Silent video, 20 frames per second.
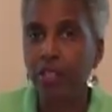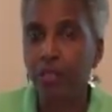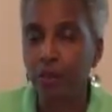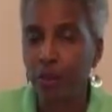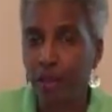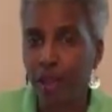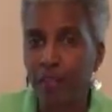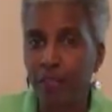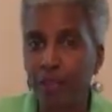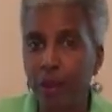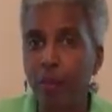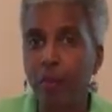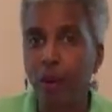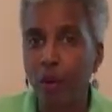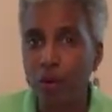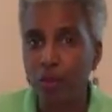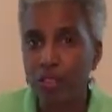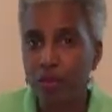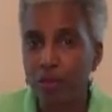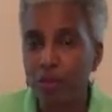You get the
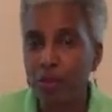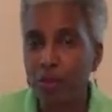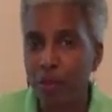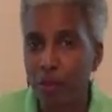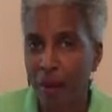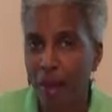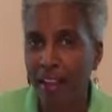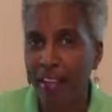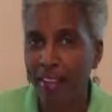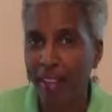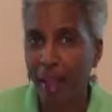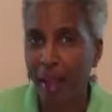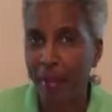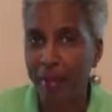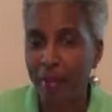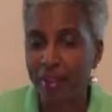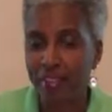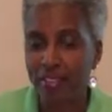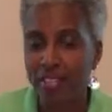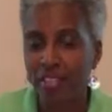most when you buy
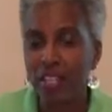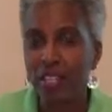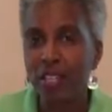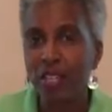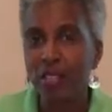cabbage.